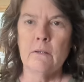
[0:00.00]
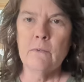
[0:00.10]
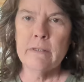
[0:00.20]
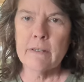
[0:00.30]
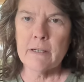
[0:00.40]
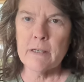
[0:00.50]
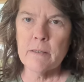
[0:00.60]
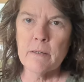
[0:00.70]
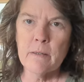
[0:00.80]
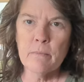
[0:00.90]

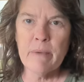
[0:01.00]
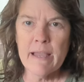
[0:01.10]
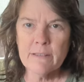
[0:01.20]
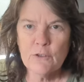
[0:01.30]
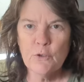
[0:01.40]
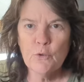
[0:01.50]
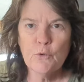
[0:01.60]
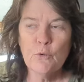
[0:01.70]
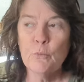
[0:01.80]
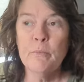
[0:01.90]
Welcome back
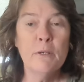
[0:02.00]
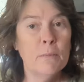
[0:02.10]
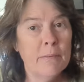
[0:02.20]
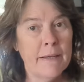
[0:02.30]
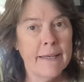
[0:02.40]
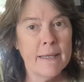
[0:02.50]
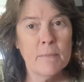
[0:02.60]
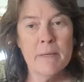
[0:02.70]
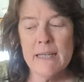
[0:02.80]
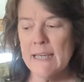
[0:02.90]
to Meal Planning
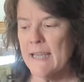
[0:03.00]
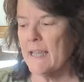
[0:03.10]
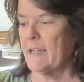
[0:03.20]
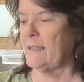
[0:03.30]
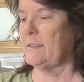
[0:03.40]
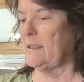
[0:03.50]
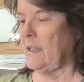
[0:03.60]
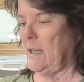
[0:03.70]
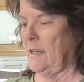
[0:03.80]
Mondays.